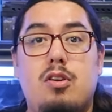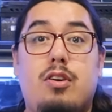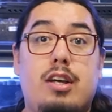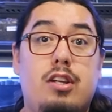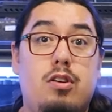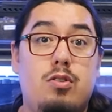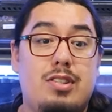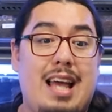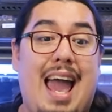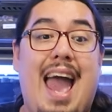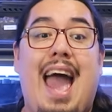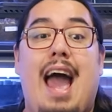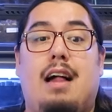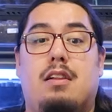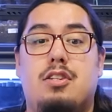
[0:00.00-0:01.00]
You can use a
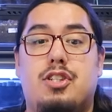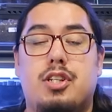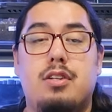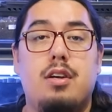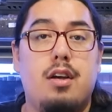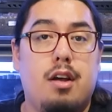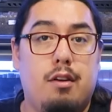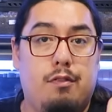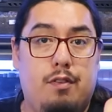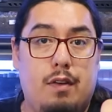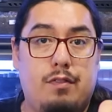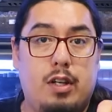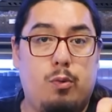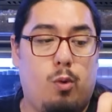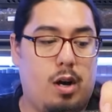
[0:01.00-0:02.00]
halogen
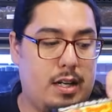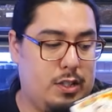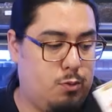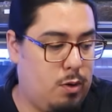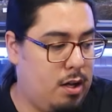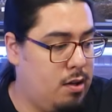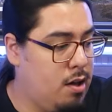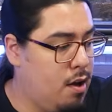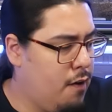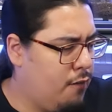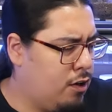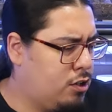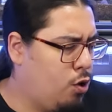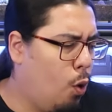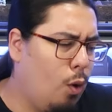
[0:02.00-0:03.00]
50 watt as well.
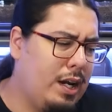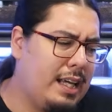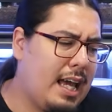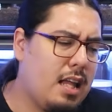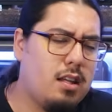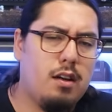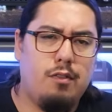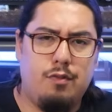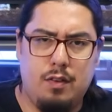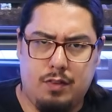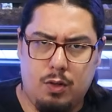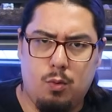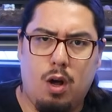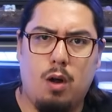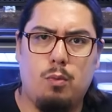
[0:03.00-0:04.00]
For a 20 gallon, a
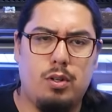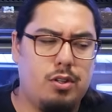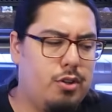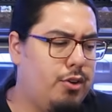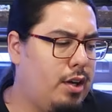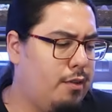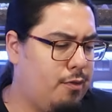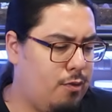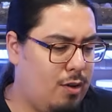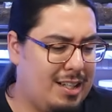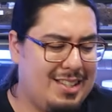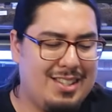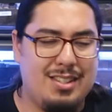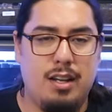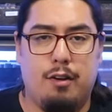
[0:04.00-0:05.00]
50 watt will do you. For a
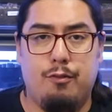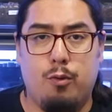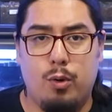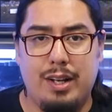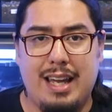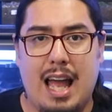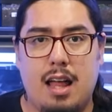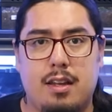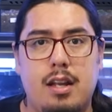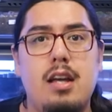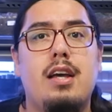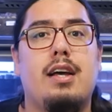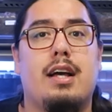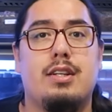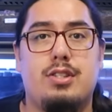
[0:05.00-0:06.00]
40 gallon,
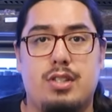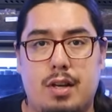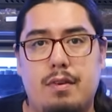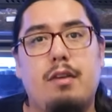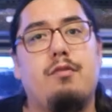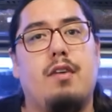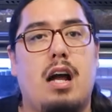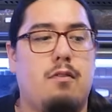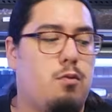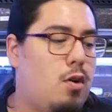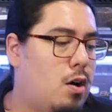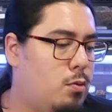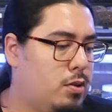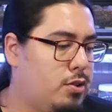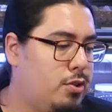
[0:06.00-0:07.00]
a 75
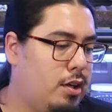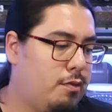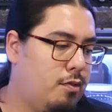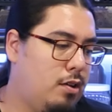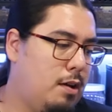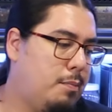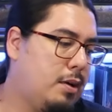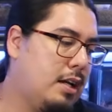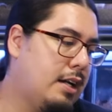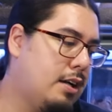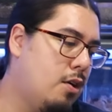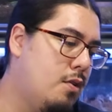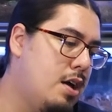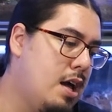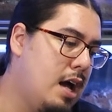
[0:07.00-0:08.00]
watt will do you for leopard
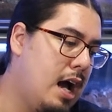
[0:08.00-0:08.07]
gecko.